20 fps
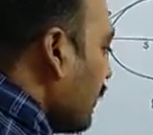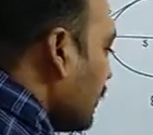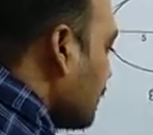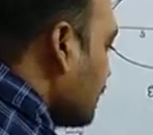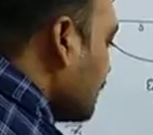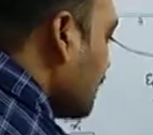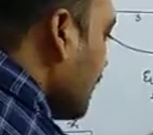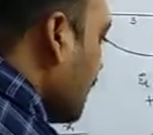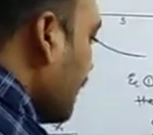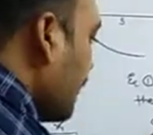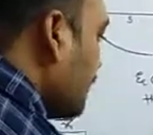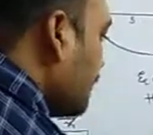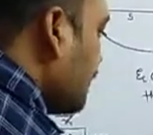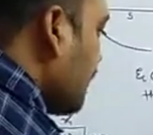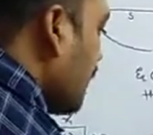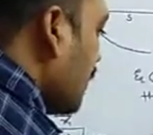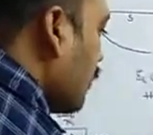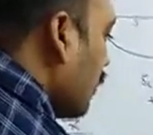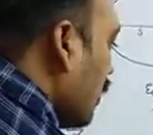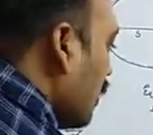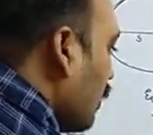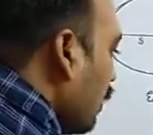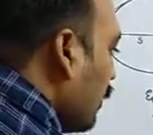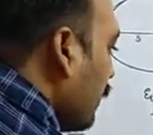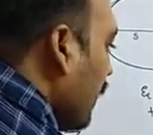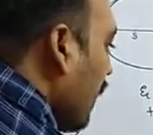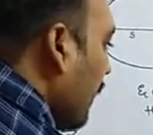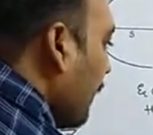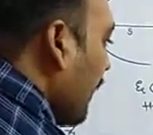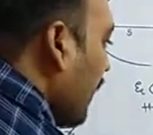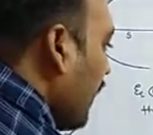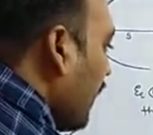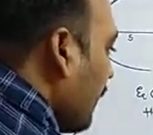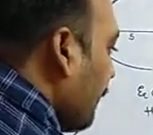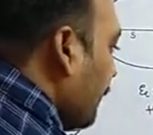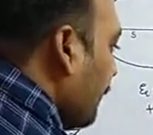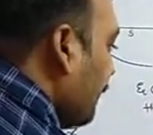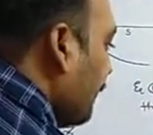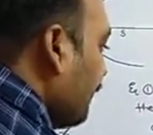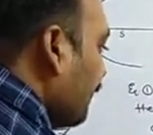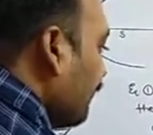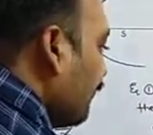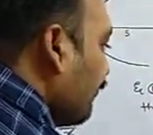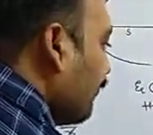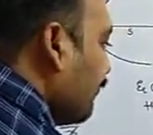C is equal to a by m.